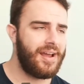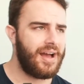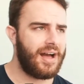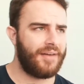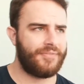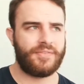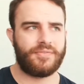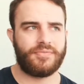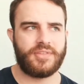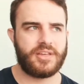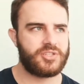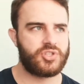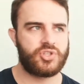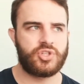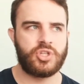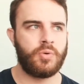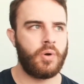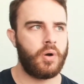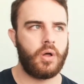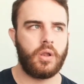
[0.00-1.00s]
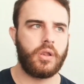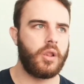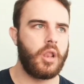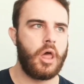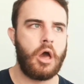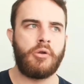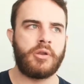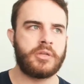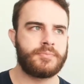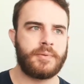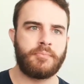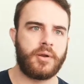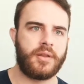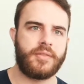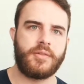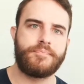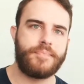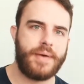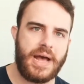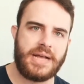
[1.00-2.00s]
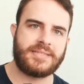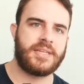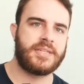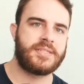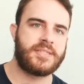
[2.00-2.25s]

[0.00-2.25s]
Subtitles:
I think this duo alone has been one of the best,